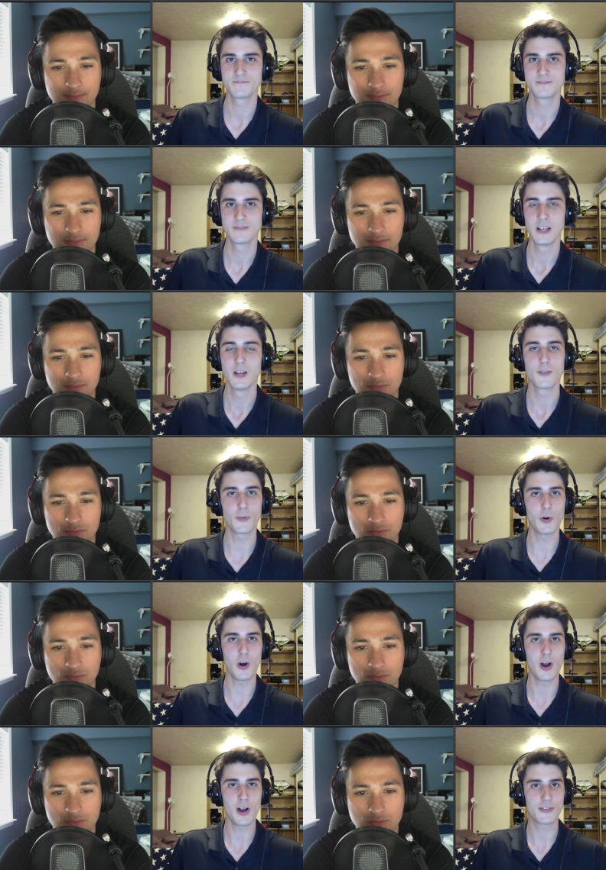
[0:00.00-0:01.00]
Speaker 1: For our
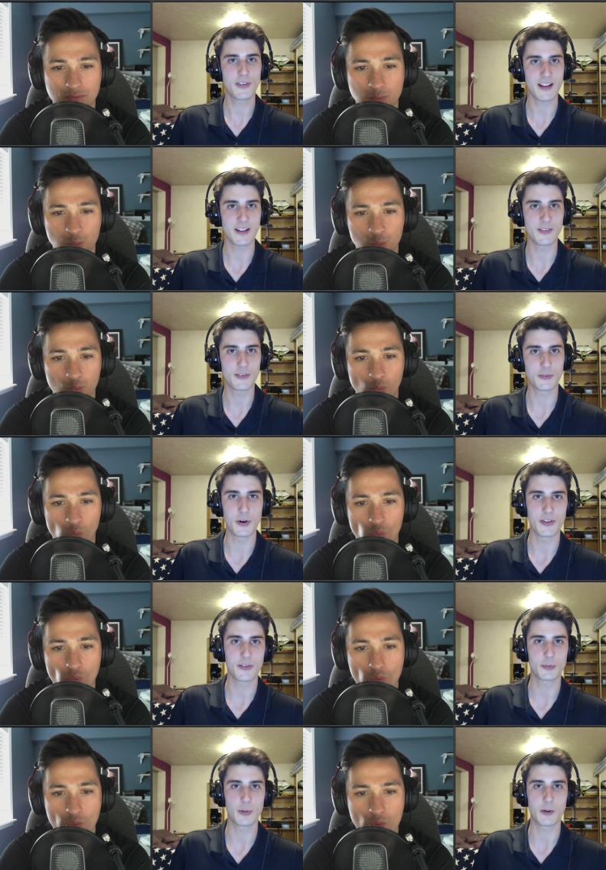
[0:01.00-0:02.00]
second story this
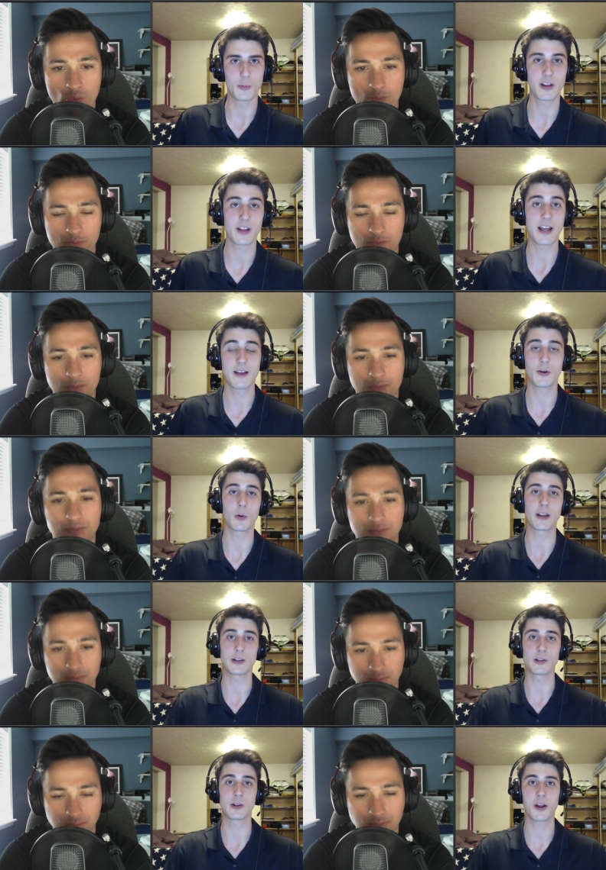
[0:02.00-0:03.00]
week, we're going to have a quick look
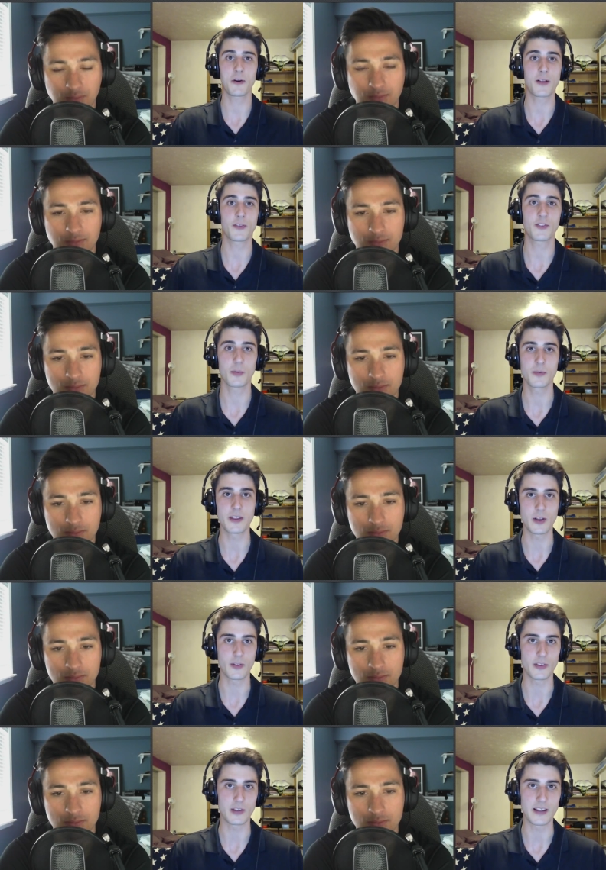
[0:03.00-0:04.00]
around some of the other
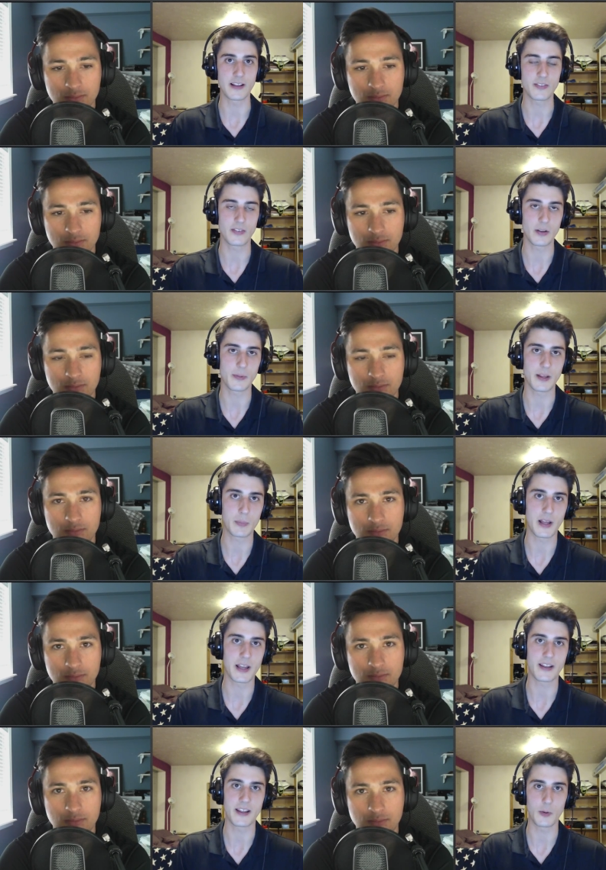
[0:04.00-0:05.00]
leagues that are being played in the
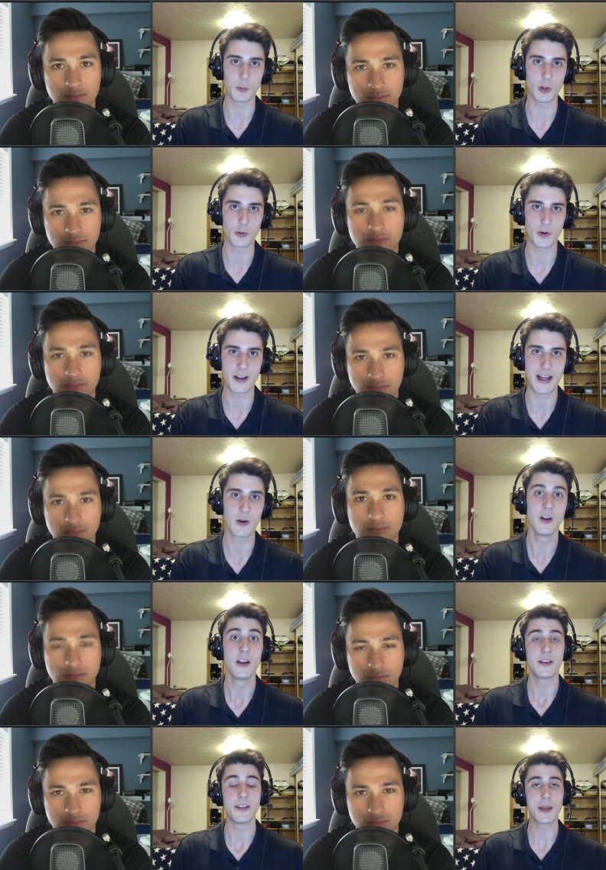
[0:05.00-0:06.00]
world right now,
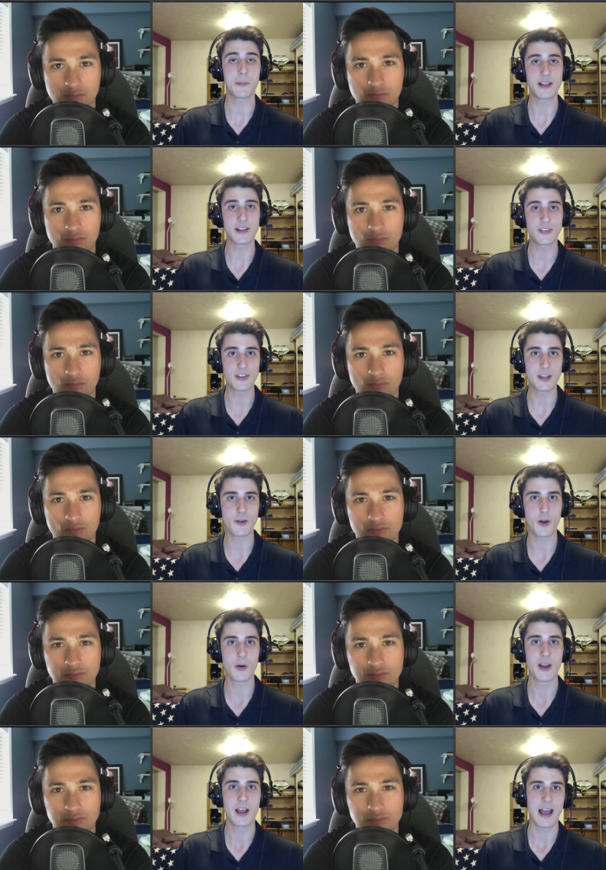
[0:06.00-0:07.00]
namely CEVO
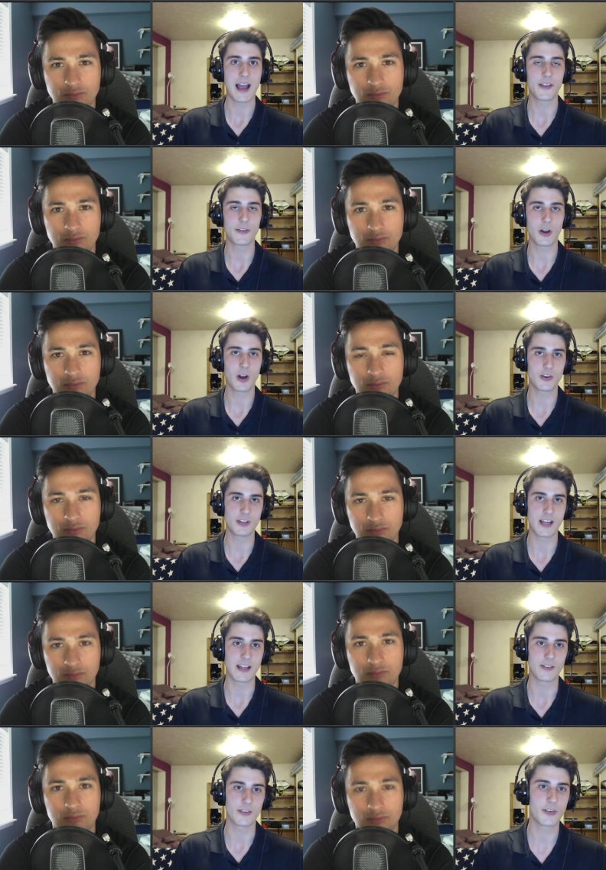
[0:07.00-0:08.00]
and RGN.
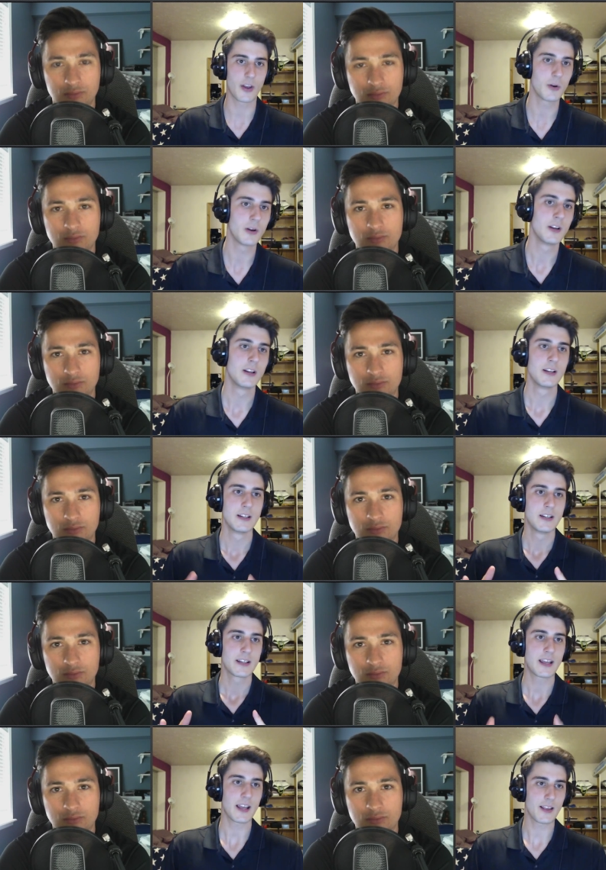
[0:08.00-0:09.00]
So,
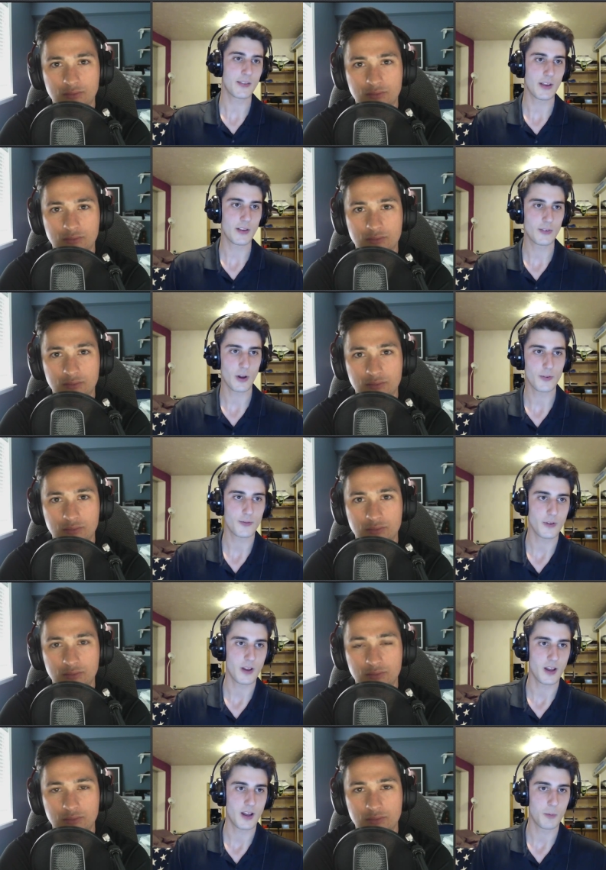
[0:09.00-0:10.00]
kicking things off uh,
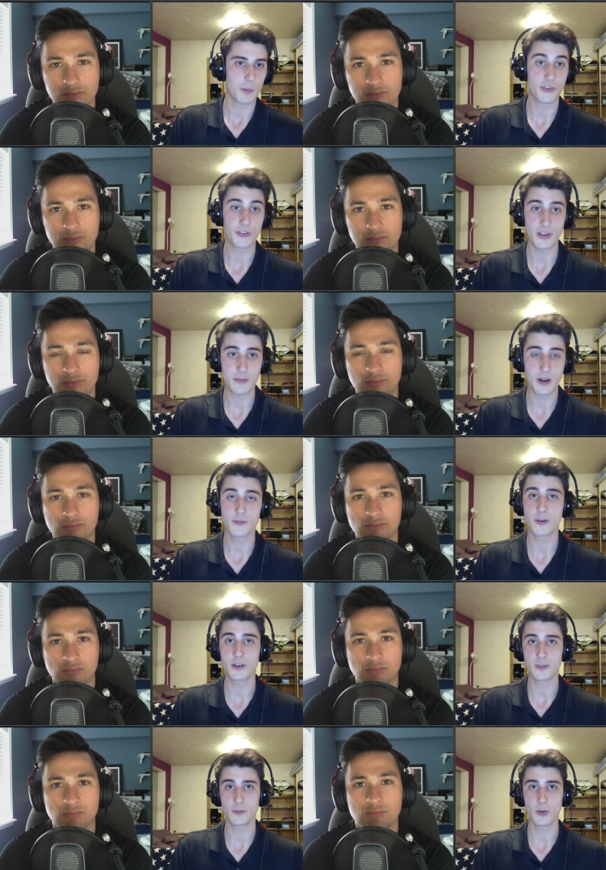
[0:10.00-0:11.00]
with CEVO, first of
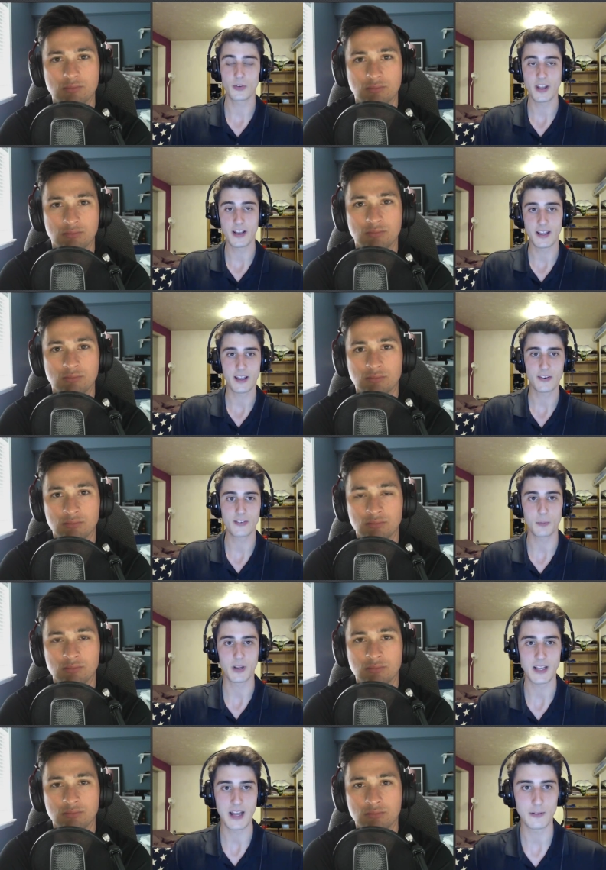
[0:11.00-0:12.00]
all, Sadokist, we're going to have a
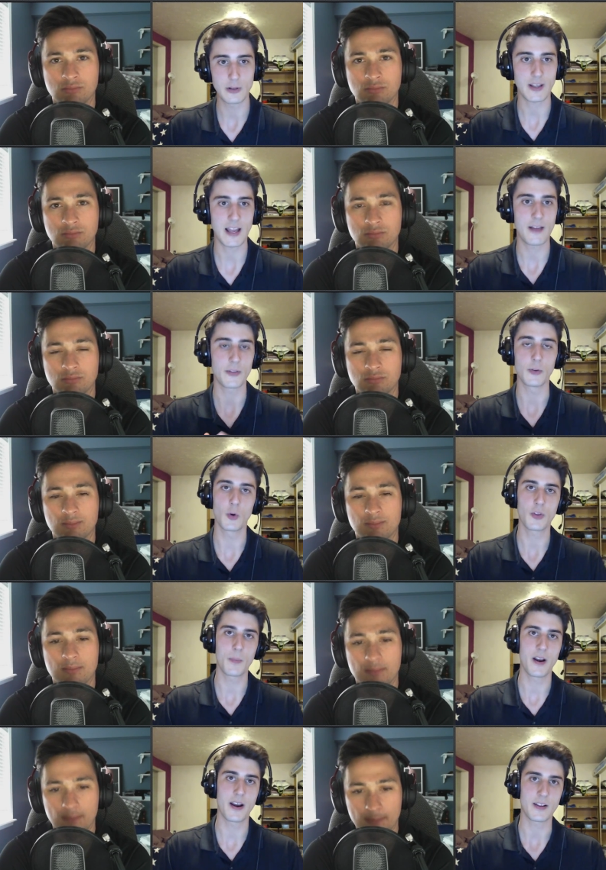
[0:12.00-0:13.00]
look at the North
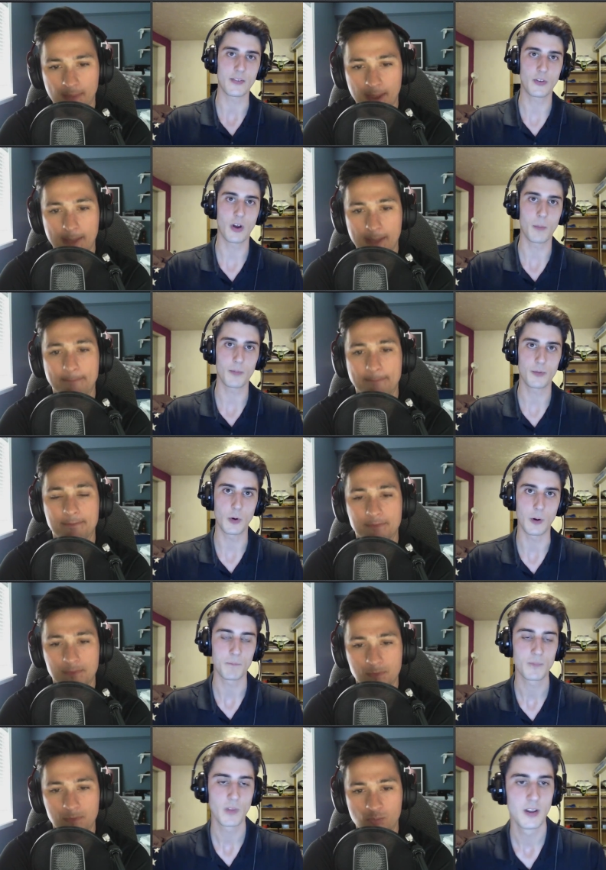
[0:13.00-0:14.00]
American top four.
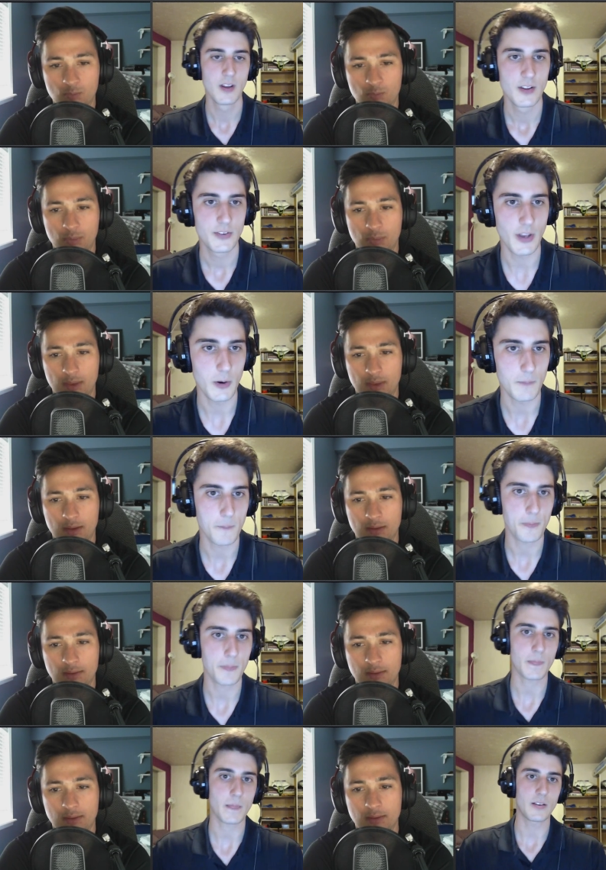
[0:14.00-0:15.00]
So,
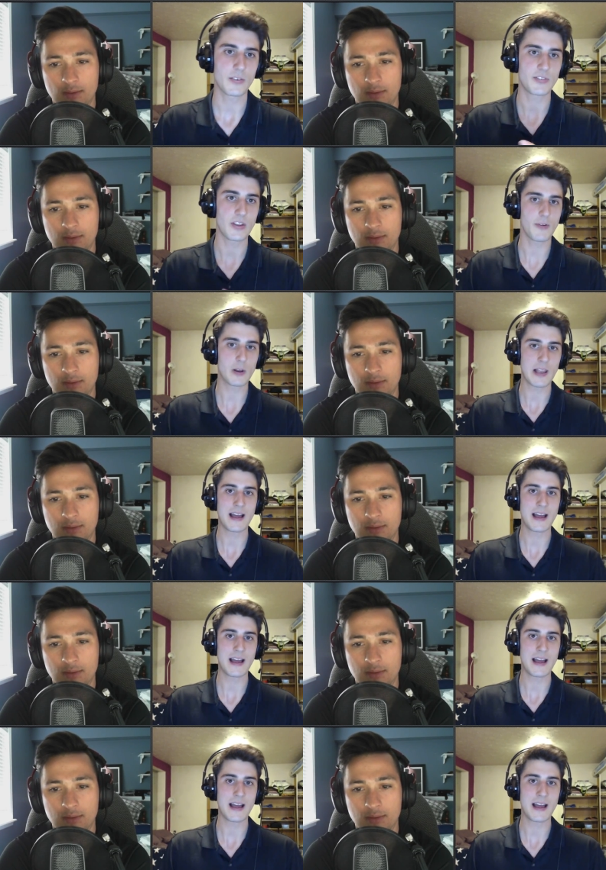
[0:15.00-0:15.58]
CEVO LAN